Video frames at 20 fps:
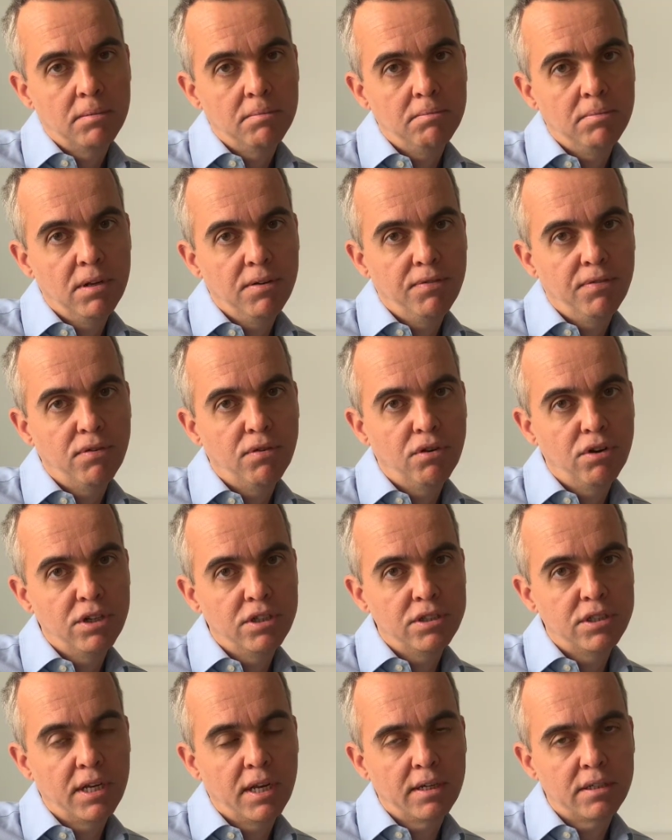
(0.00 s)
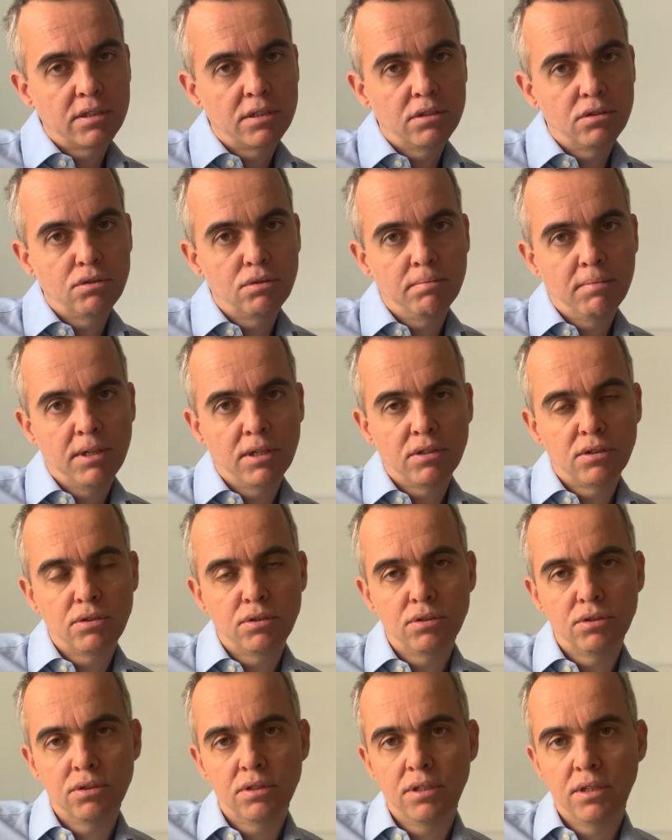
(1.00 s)
before injection to make
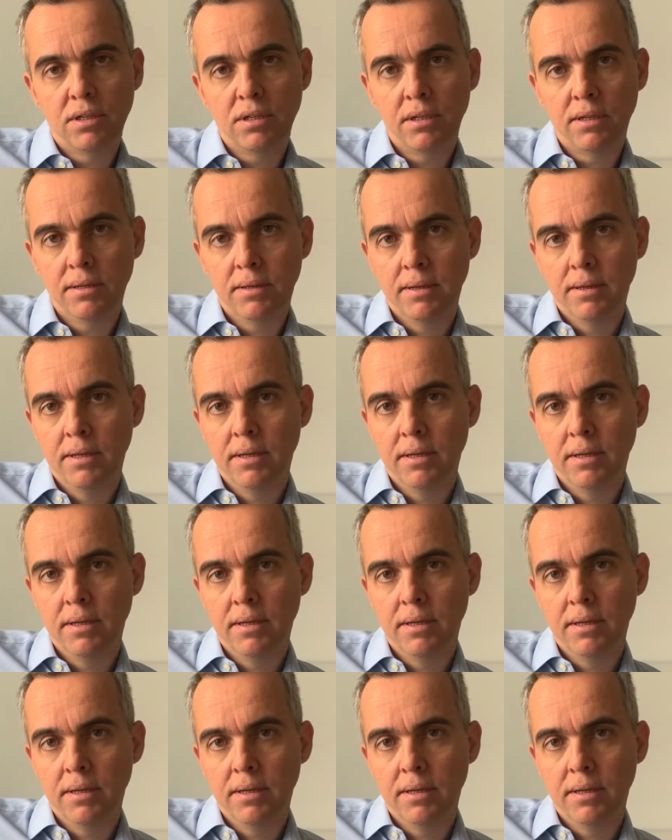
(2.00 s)
sure the